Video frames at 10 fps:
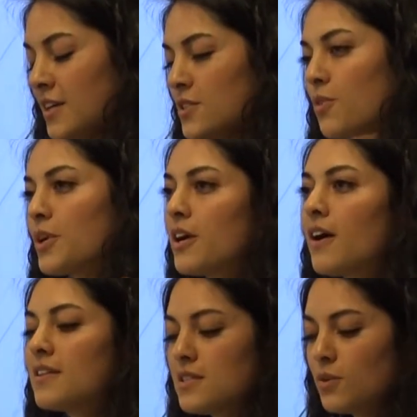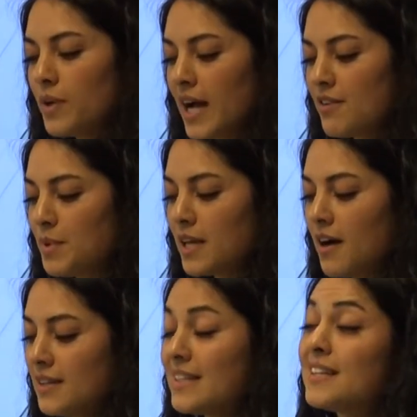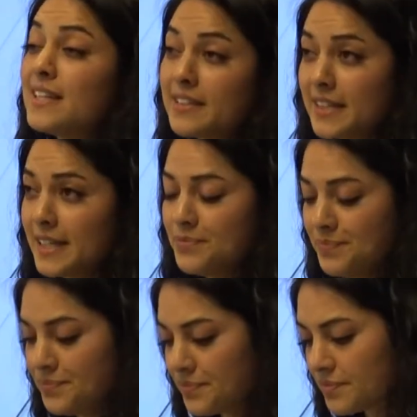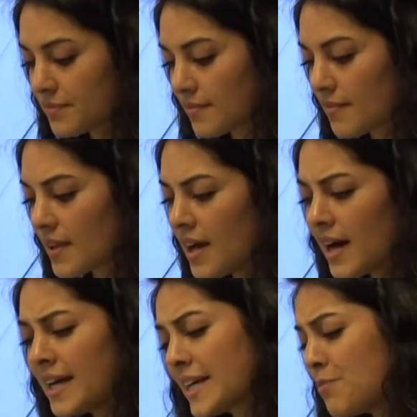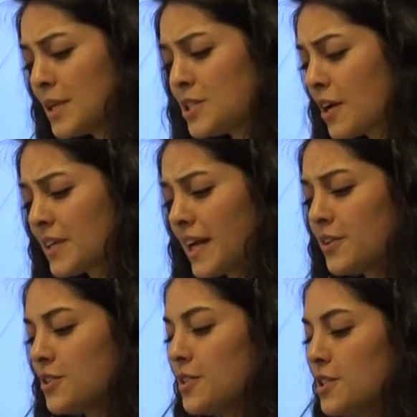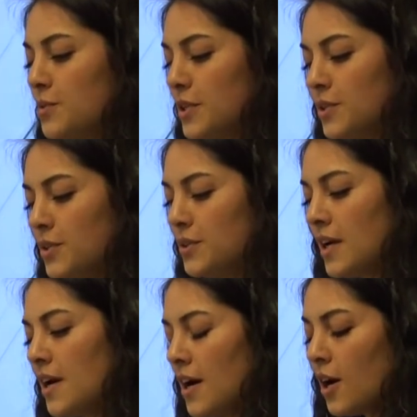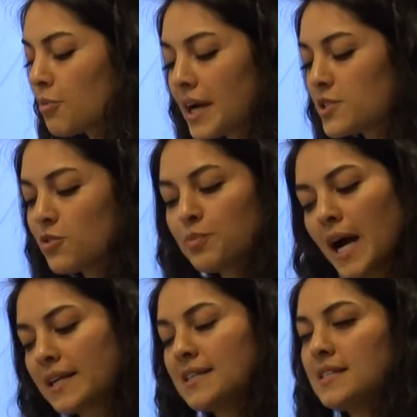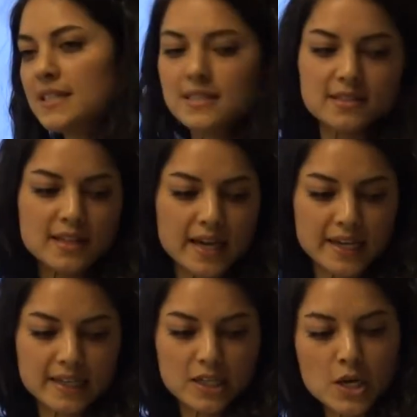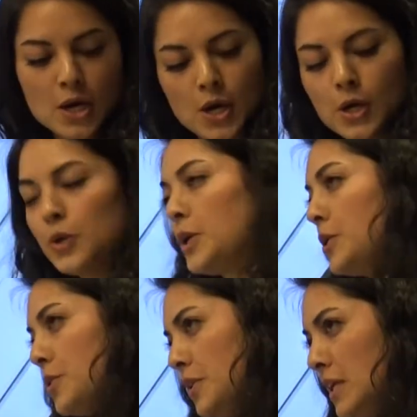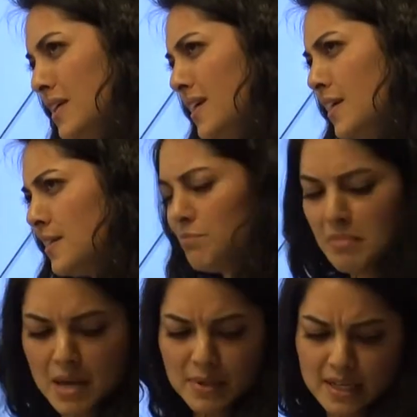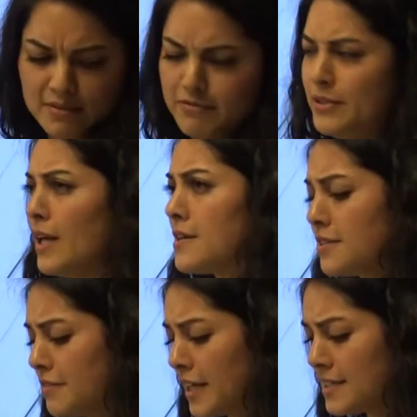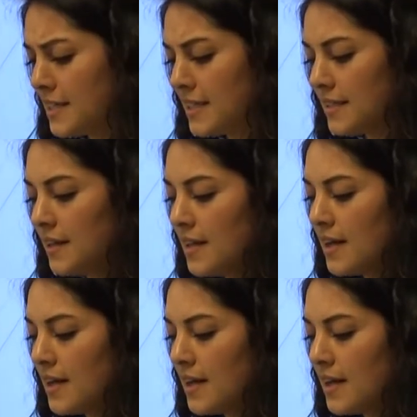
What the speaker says: So regardless of what I've been calling theory, it can be generally understood to include a range of practices like critical thinking, maybe philosophizing,